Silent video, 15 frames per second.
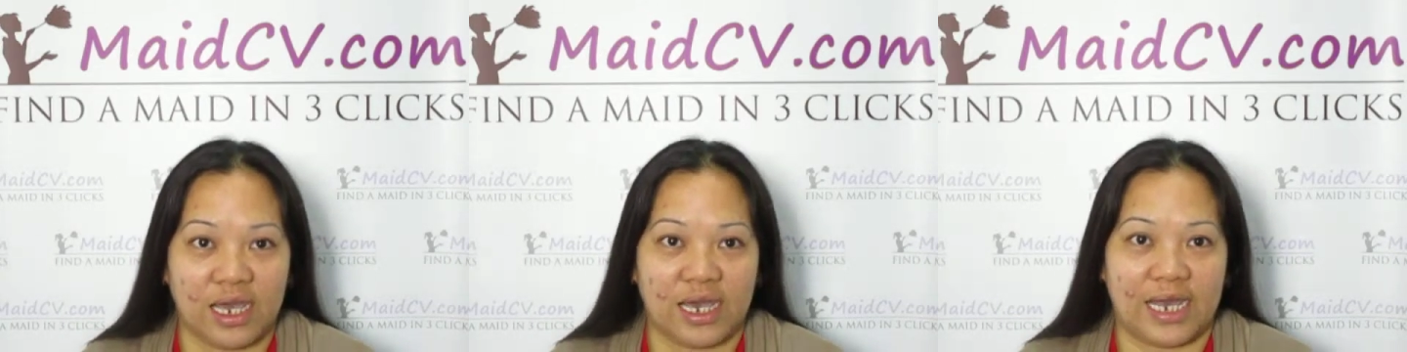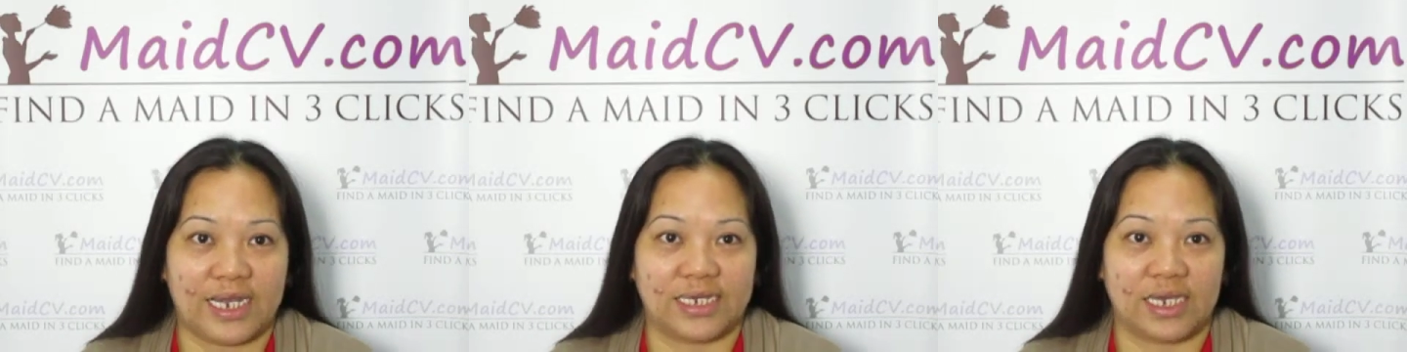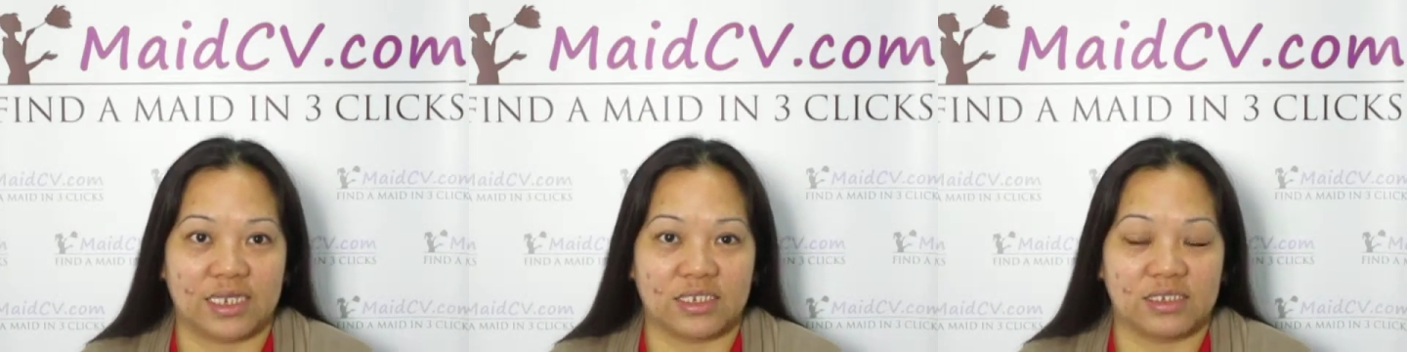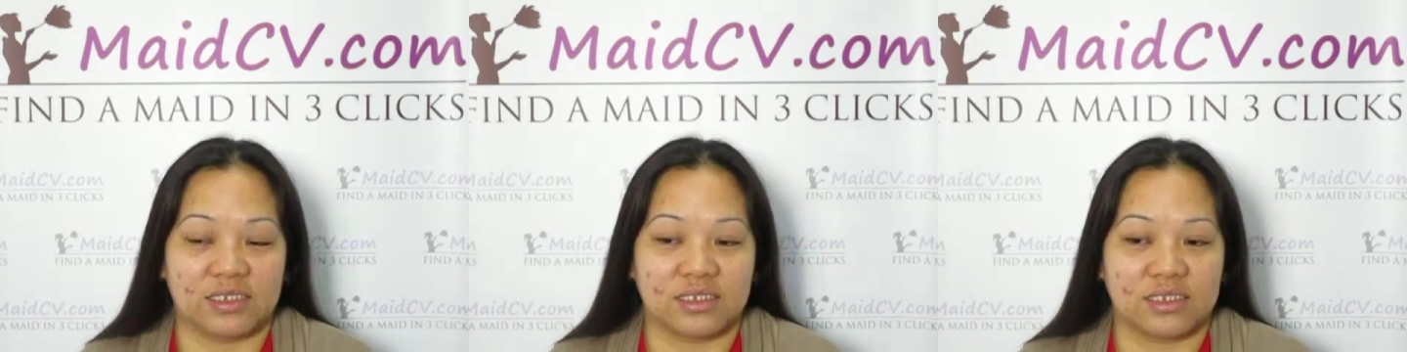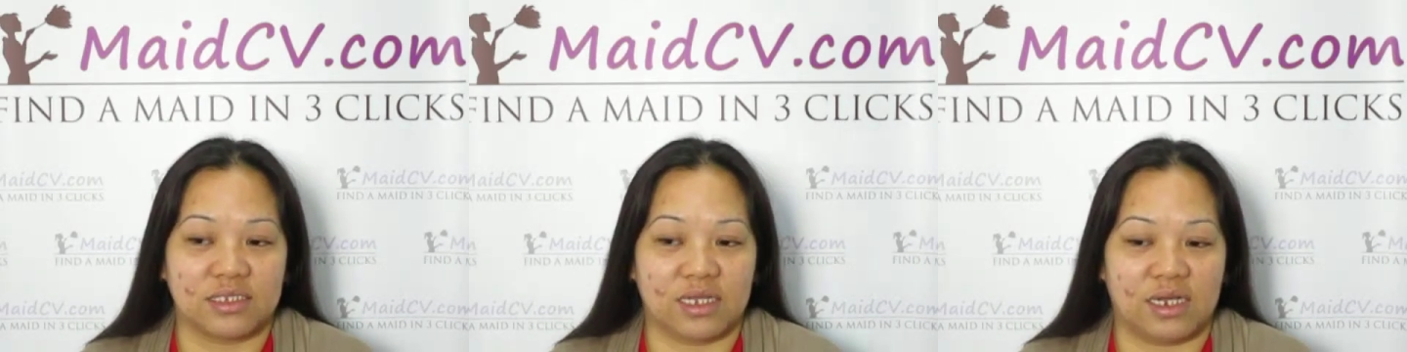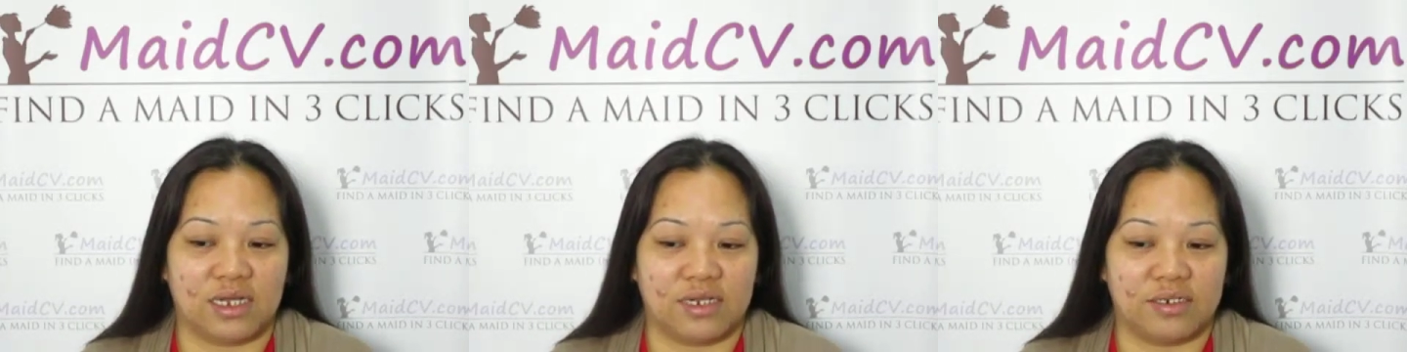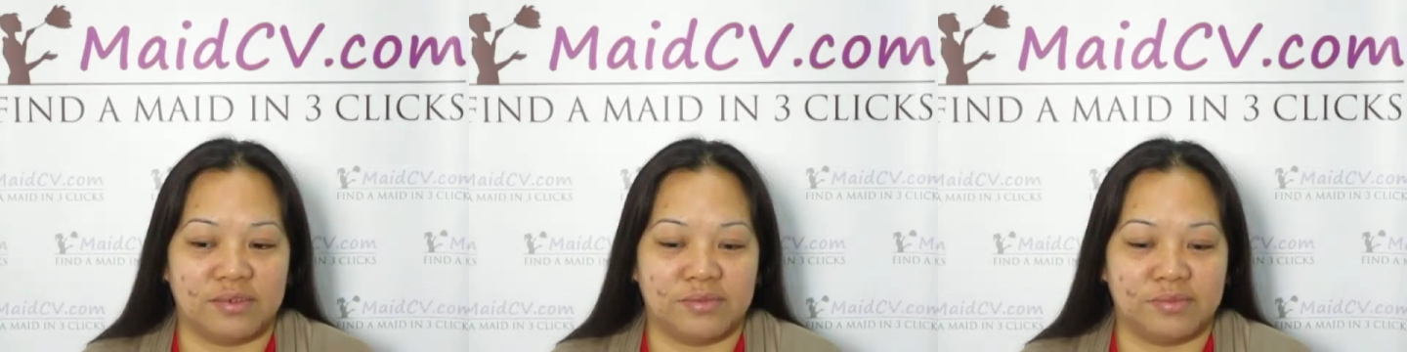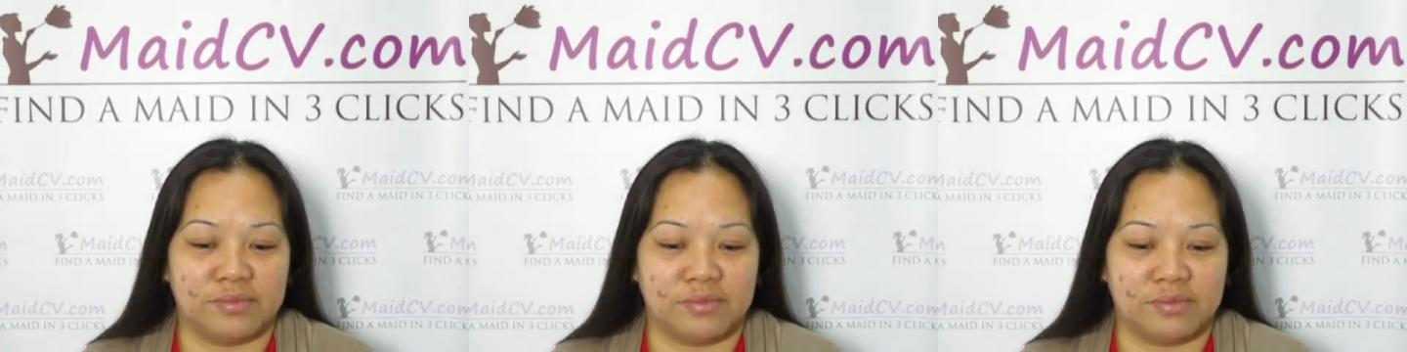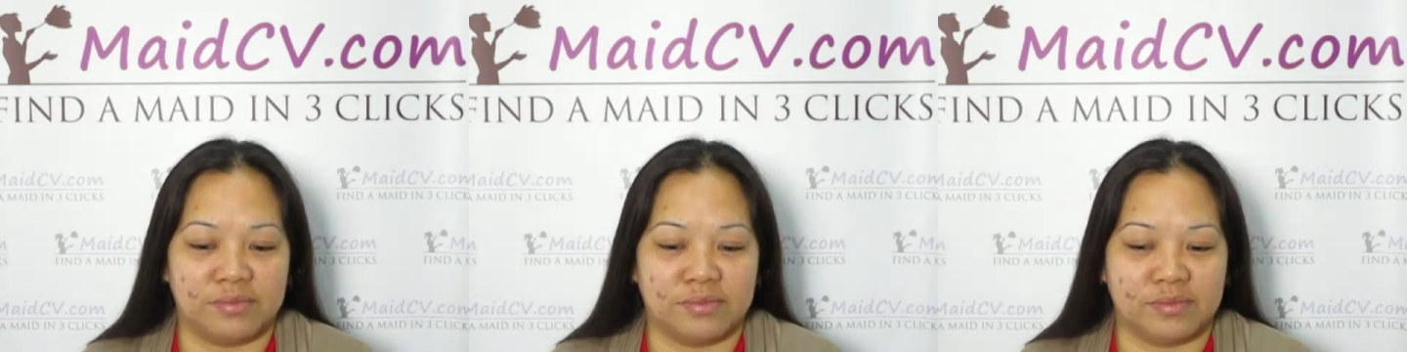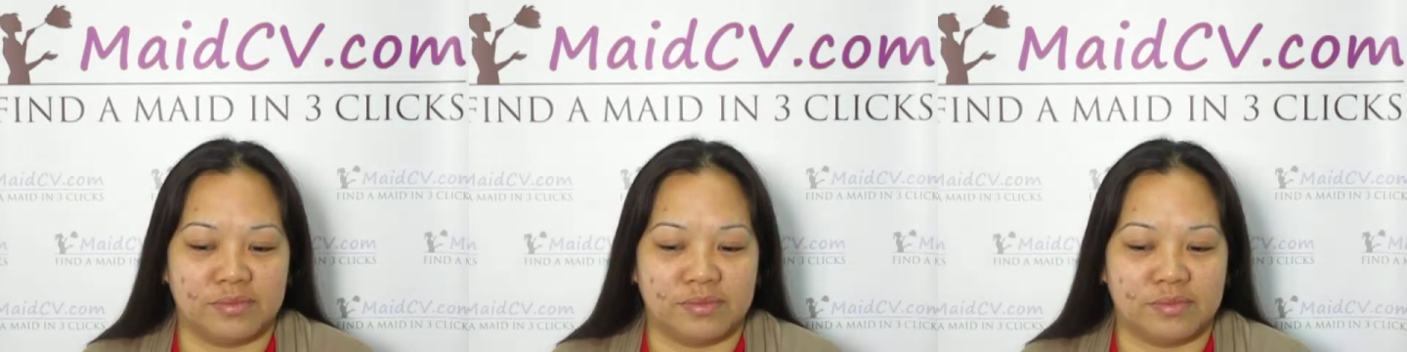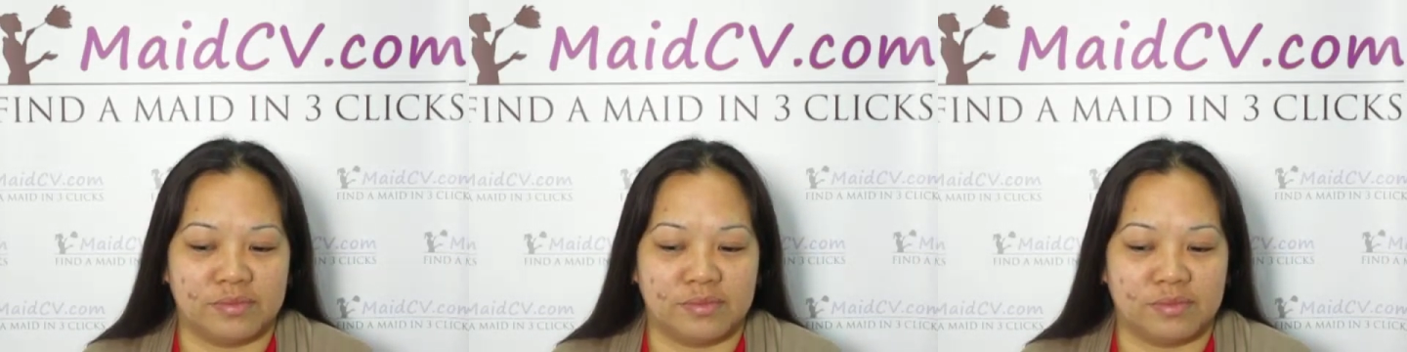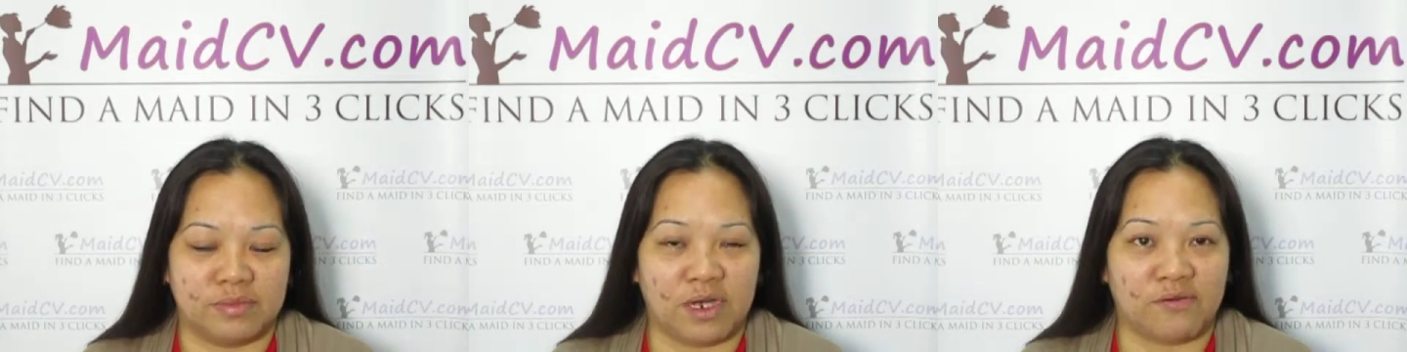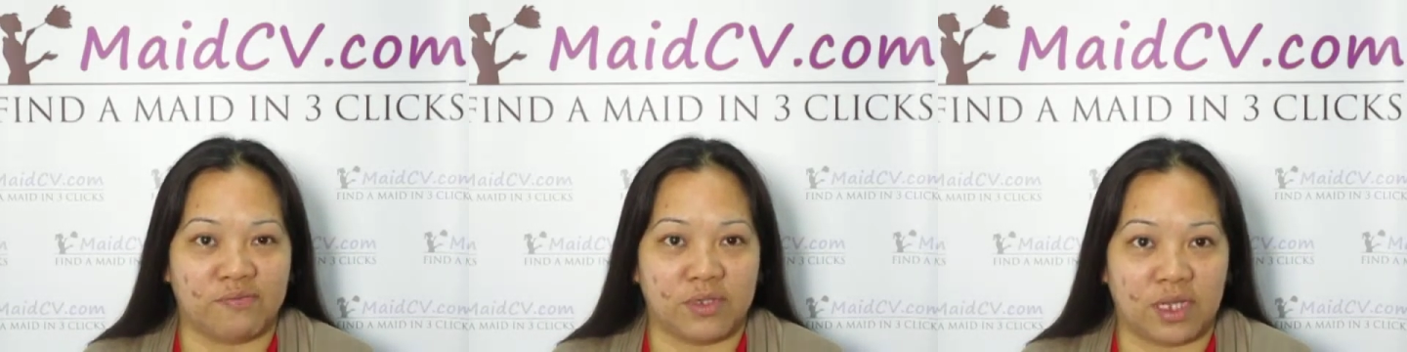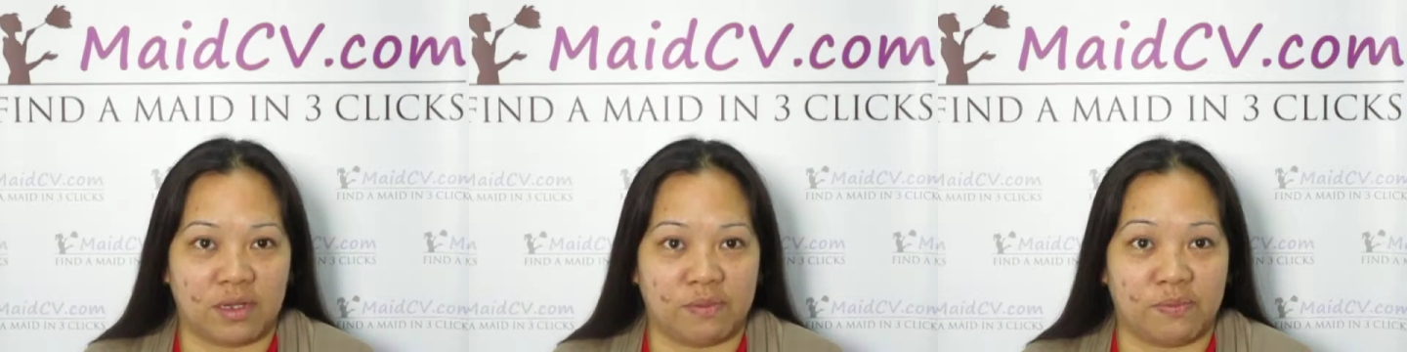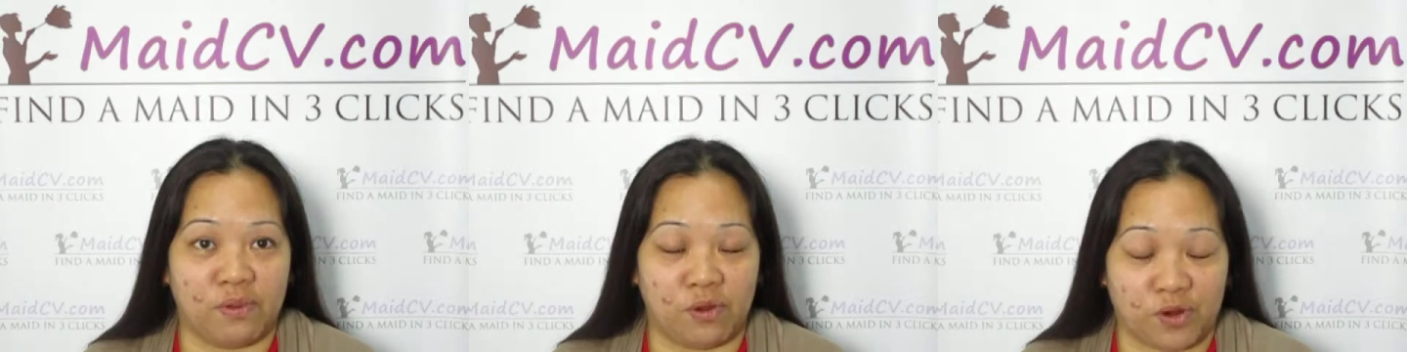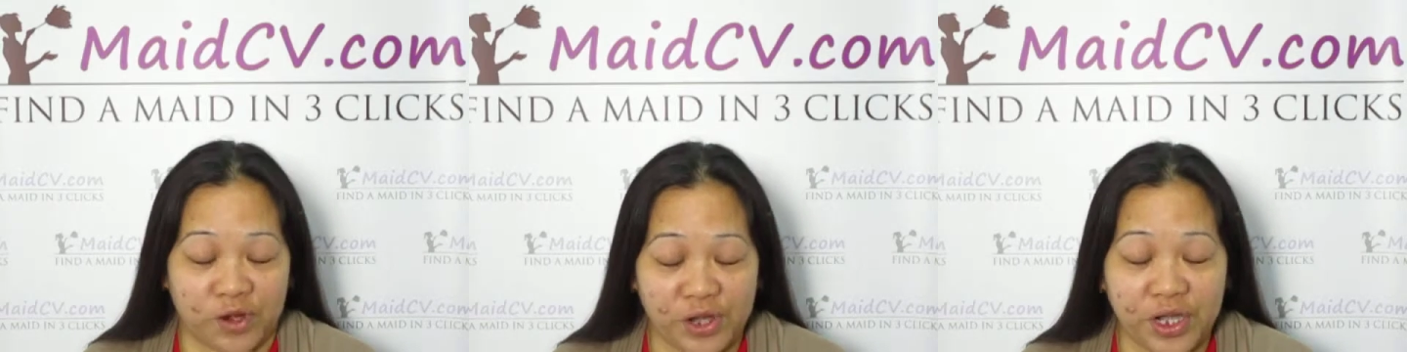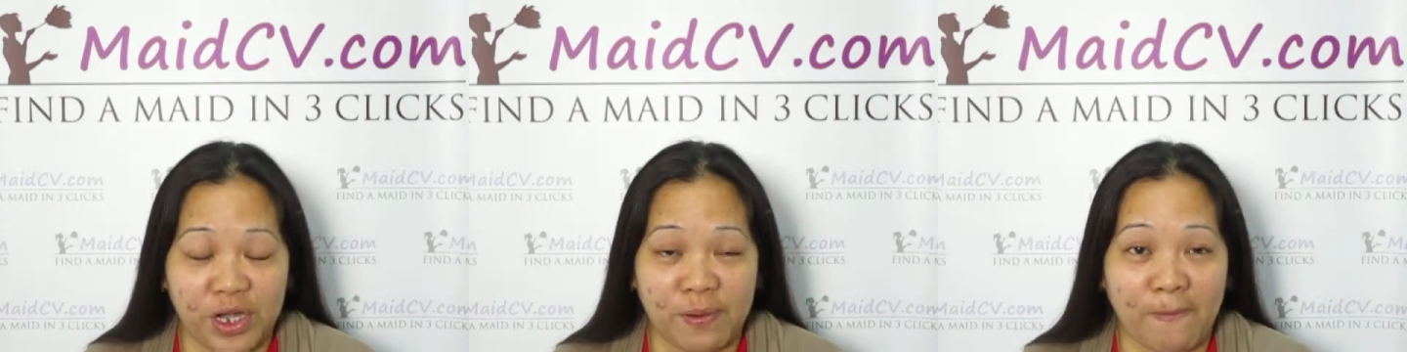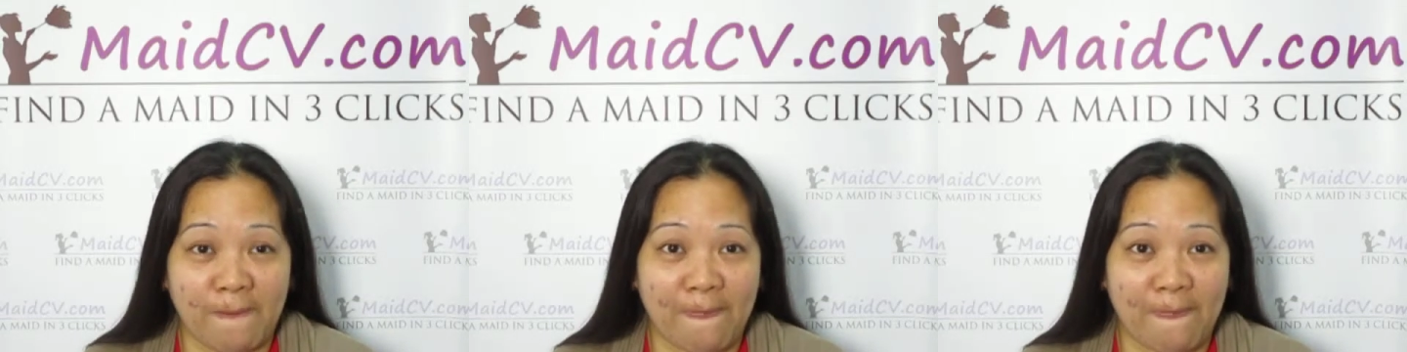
I'll get um mop the floor.